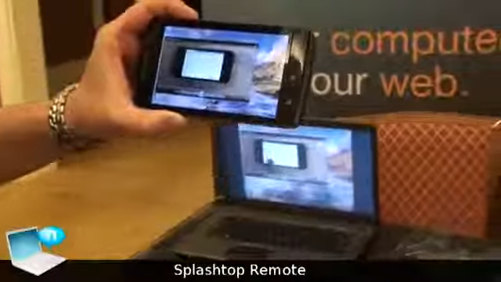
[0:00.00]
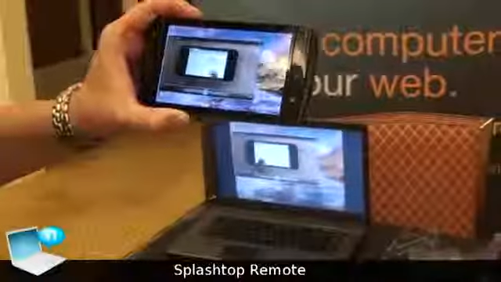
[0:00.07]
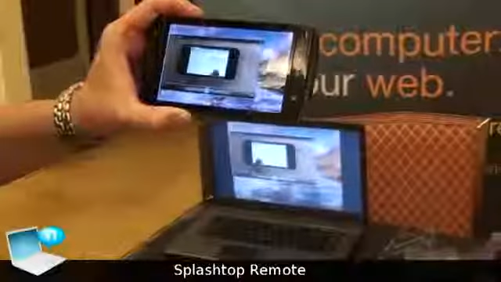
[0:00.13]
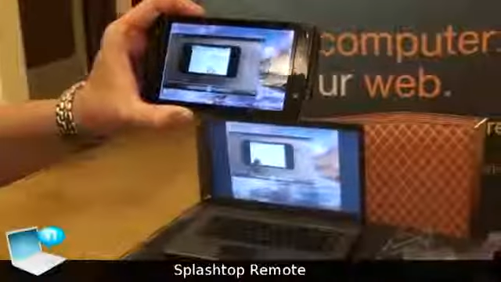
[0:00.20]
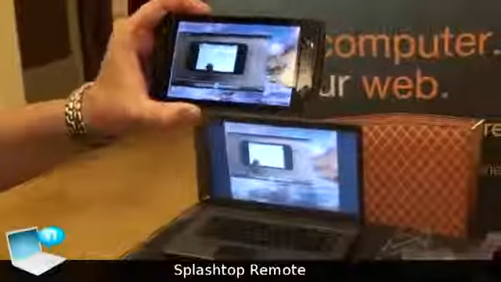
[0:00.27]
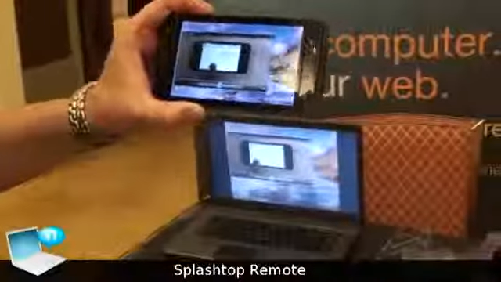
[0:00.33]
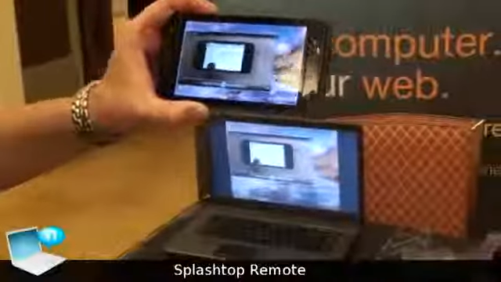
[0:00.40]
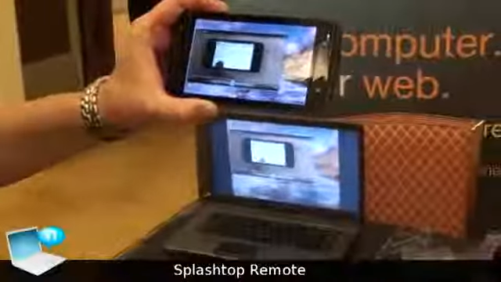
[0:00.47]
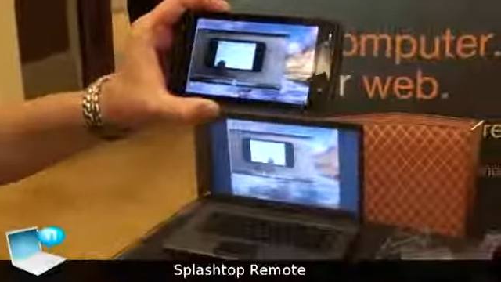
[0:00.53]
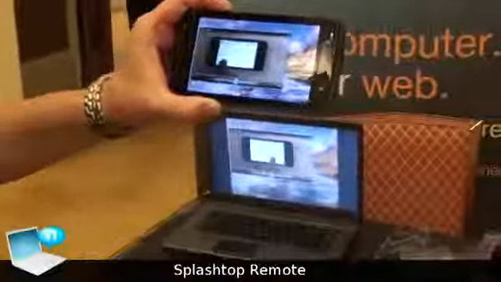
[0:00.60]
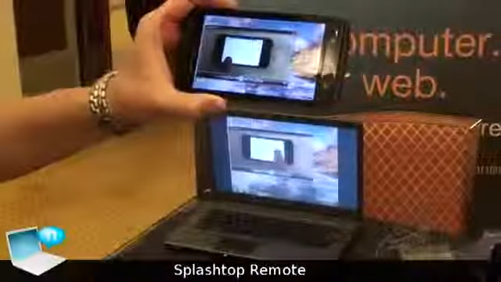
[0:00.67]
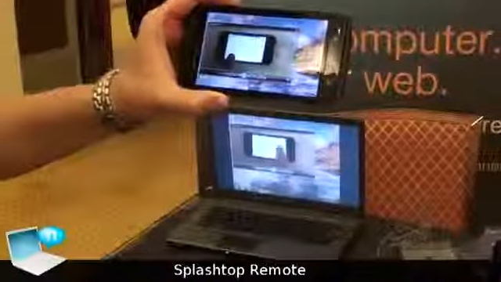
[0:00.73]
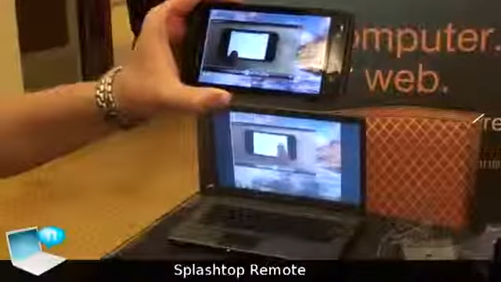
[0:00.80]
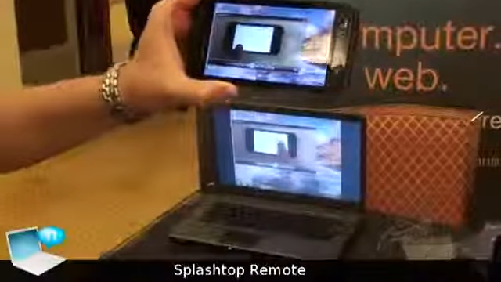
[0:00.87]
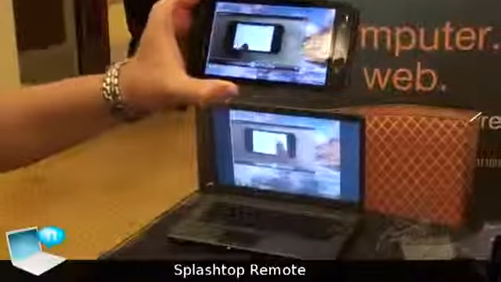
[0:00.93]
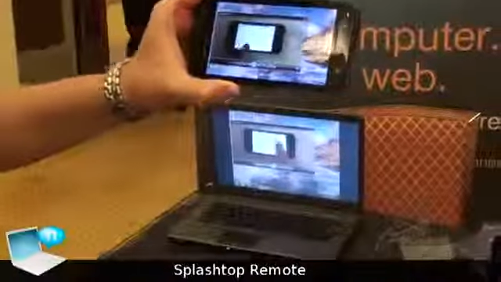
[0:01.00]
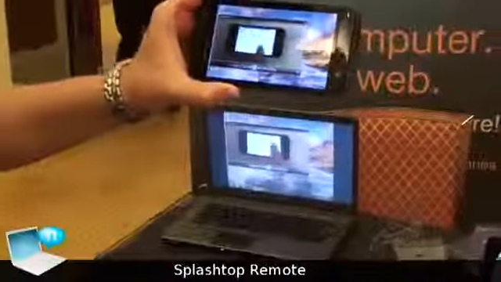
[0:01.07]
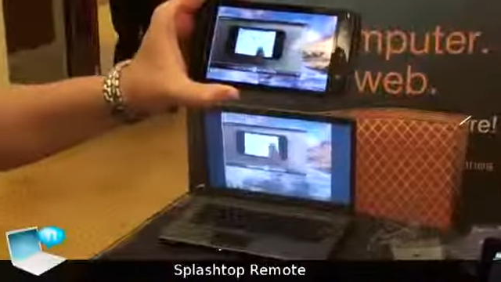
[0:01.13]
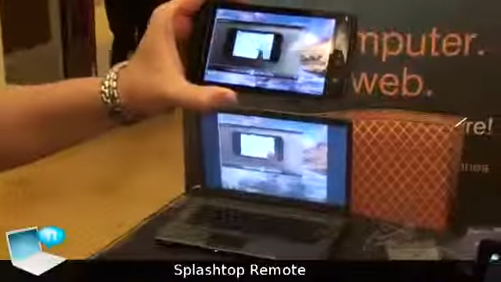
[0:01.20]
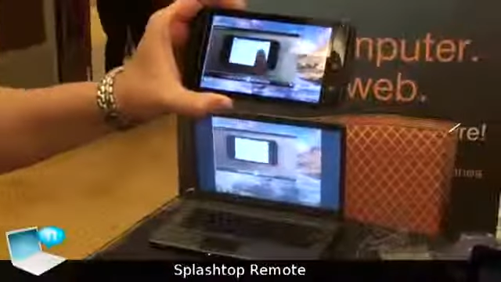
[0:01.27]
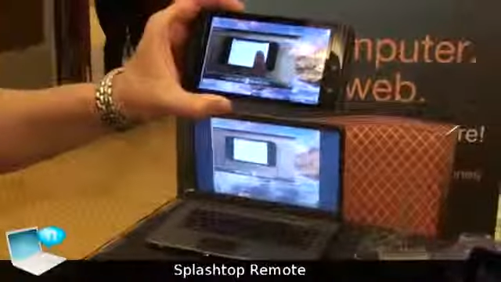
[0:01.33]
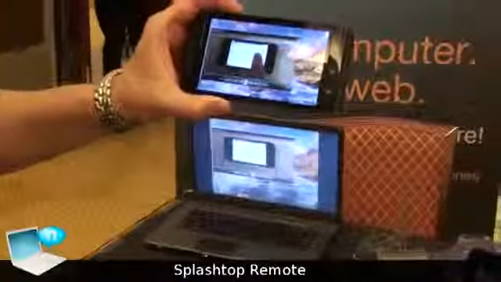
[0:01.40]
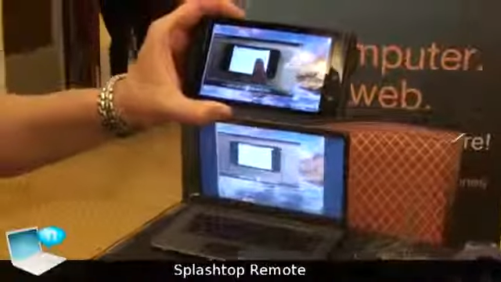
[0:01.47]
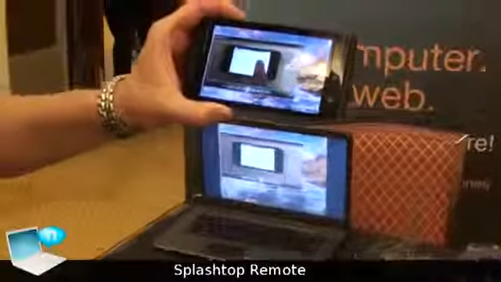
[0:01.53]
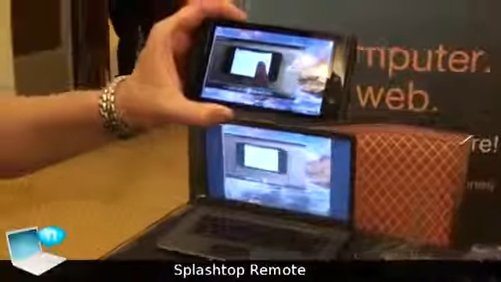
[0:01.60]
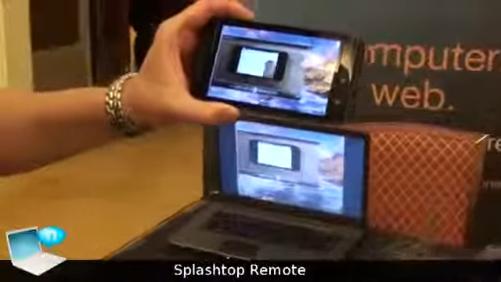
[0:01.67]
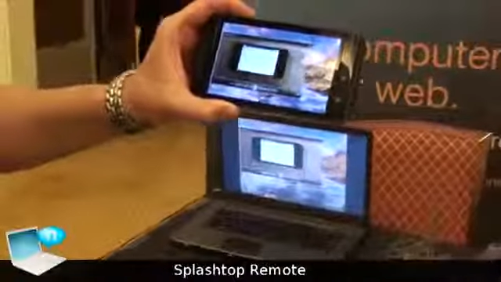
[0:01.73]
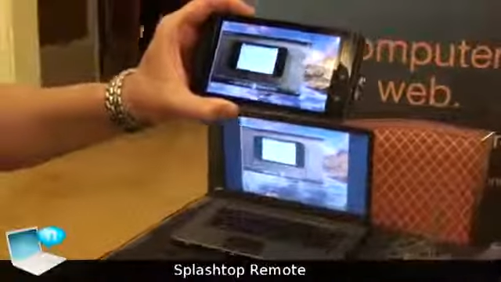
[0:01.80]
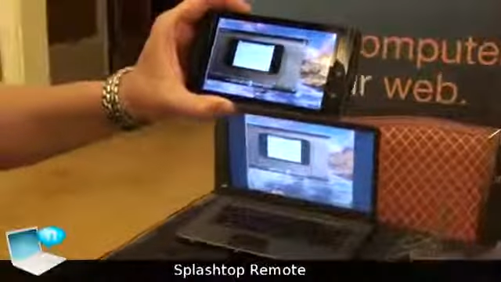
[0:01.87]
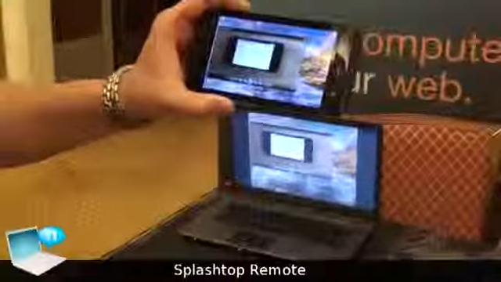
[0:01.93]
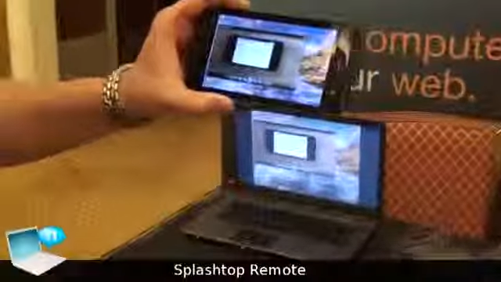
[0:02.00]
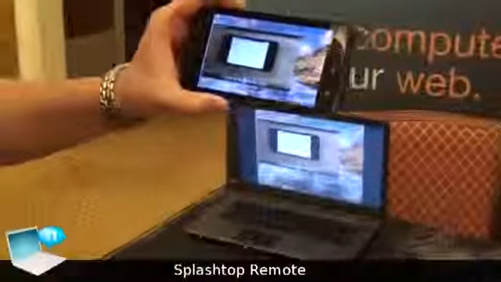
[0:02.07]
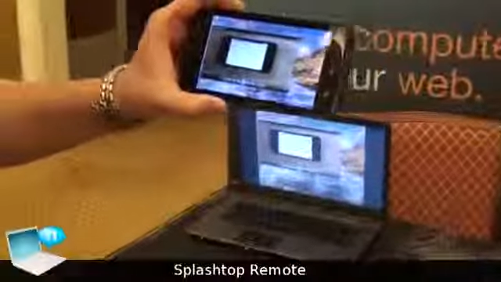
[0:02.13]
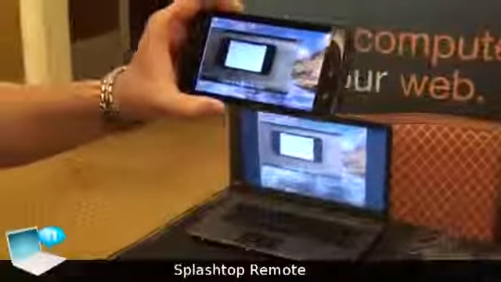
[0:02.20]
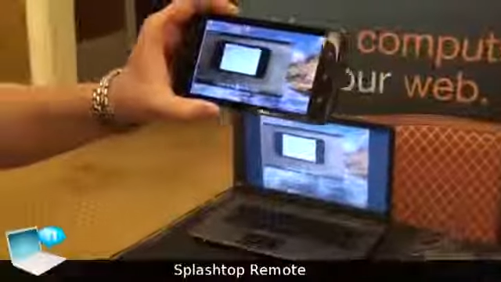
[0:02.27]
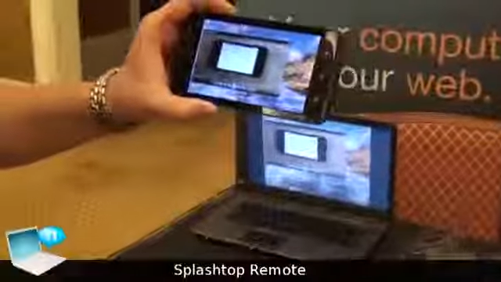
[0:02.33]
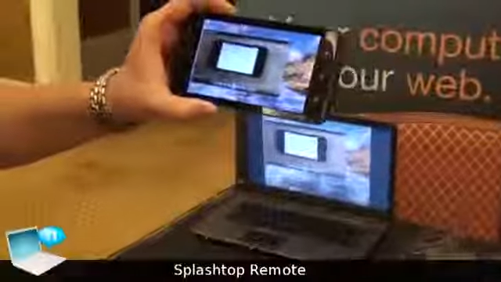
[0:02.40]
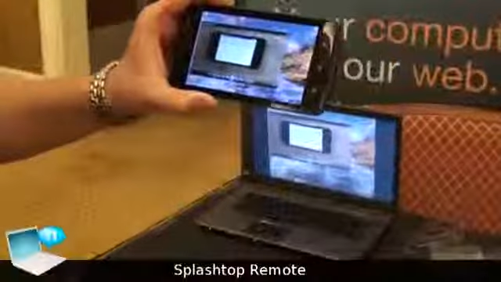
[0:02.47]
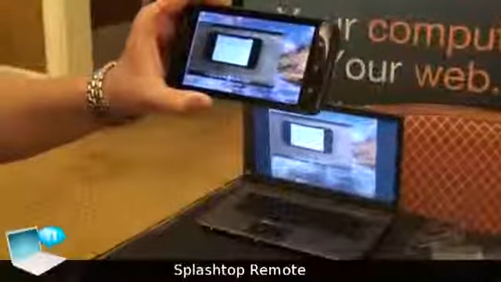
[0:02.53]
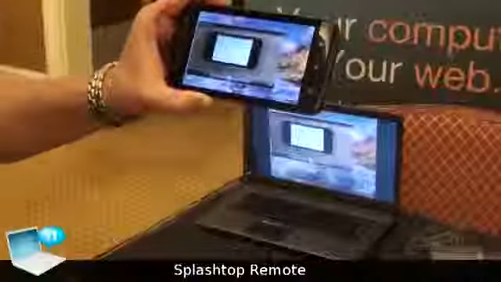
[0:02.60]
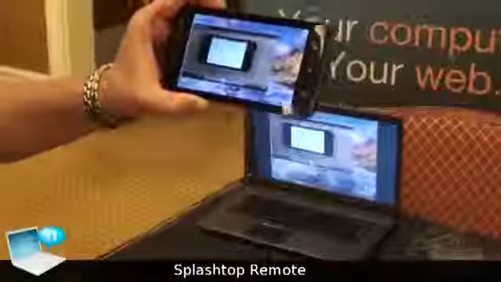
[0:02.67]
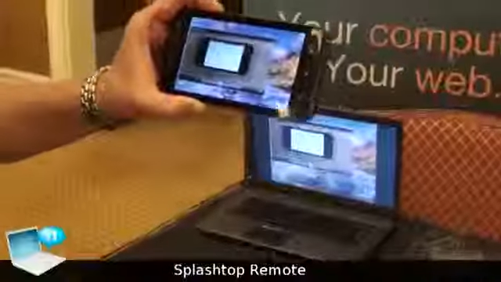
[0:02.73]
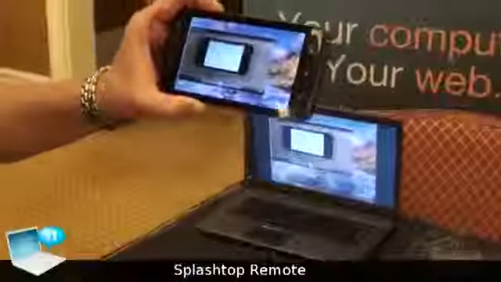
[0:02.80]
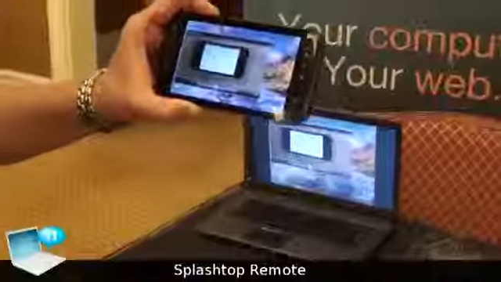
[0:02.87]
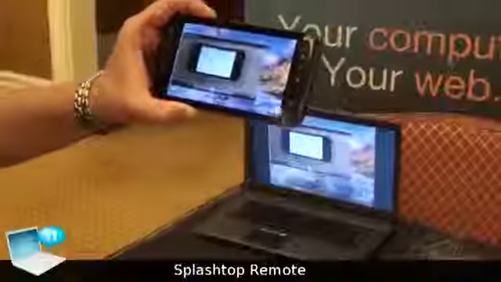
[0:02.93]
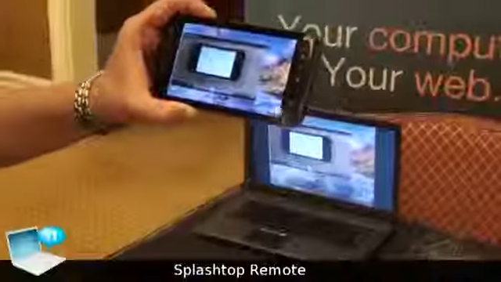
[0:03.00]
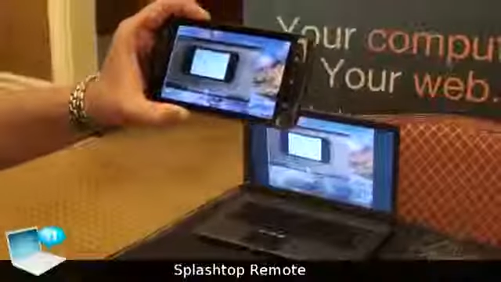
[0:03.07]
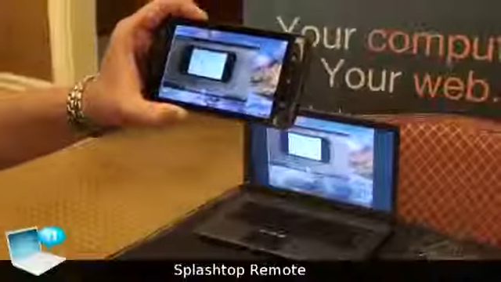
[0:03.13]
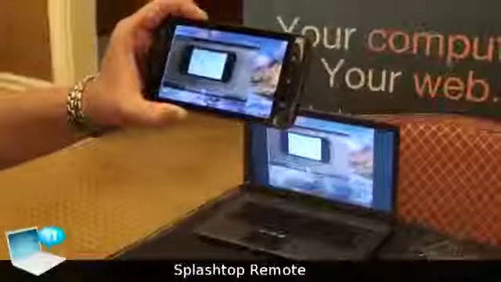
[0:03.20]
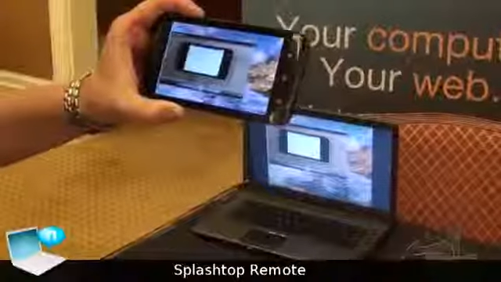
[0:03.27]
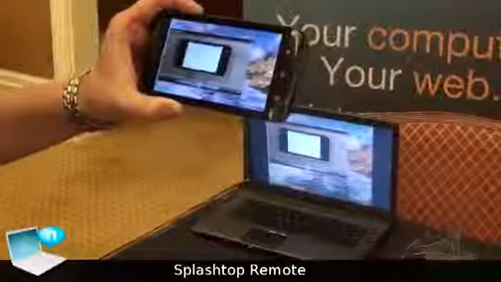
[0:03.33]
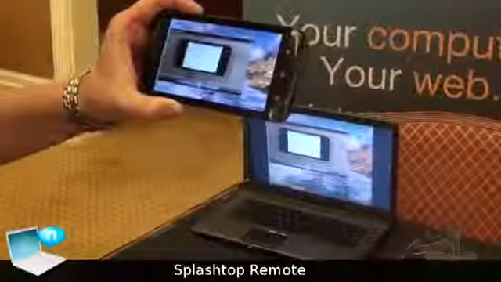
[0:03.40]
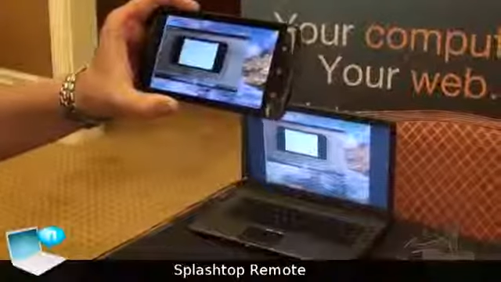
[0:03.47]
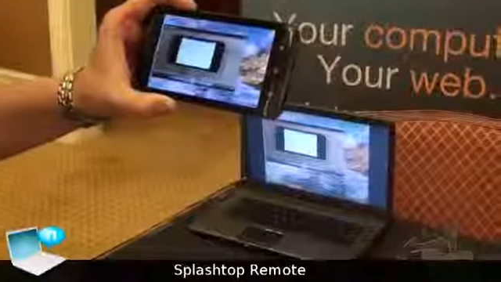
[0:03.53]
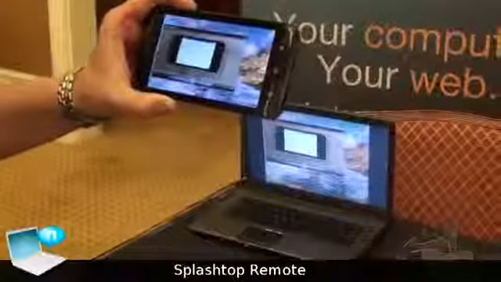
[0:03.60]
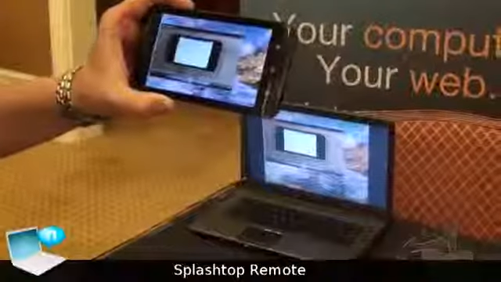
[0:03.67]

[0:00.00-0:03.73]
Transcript: Nobody's mouth can be seen.